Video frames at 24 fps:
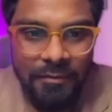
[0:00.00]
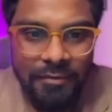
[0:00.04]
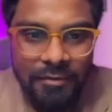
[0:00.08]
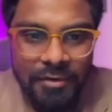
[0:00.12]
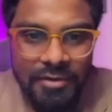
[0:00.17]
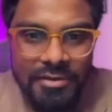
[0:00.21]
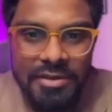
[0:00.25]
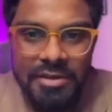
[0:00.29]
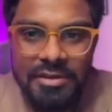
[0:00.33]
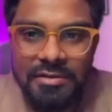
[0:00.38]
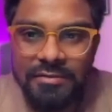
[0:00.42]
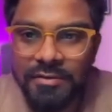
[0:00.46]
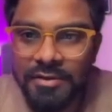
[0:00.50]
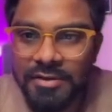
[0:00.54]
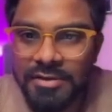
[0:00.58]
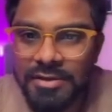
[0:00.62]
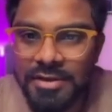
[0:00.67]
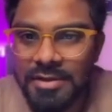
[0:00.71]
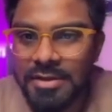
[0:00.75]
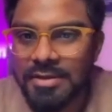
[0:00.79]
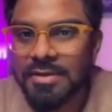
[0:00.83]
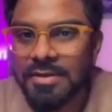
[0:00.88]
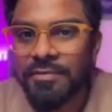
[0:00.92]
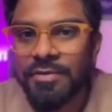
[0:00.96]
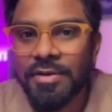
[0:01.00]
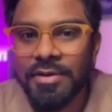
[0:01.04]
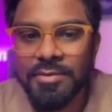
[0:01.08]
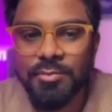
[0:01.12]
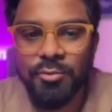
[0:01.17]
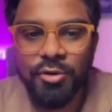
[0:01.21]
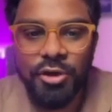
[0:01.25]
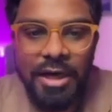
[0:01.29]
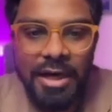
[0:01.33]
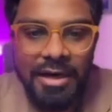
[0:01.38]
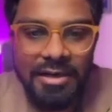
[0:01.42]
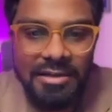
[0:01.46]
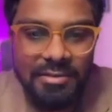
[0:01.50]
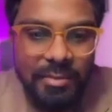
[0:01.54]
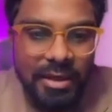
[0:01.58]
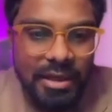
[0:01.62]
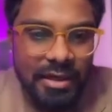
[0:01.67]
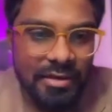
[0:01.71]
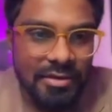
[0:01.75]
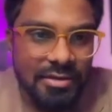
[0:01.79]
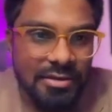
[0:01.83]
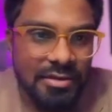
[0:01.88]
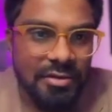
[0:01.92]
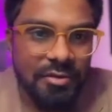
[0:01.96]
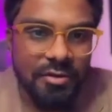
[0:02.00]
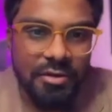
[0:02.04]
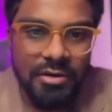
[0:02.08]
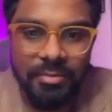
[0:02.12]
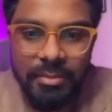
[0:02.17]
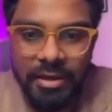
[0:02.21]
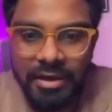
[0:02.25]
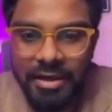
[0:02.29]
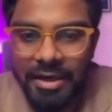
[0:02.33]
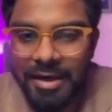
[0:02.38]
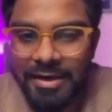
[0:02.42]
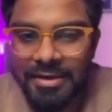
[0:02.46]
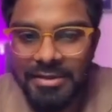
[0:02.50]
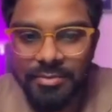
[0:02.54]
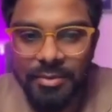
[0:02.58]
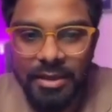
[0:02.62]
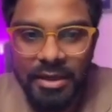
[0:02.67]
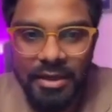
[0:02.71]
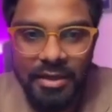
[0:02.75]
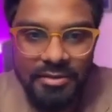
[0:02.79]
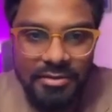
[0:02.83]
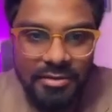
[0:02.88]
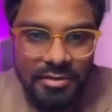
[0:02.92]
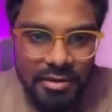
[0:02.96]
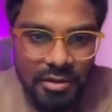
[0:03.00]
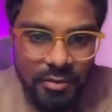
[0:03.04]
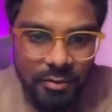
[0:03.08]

first things first, this is a Facebook Ads Manager or a Meta Ads Manager.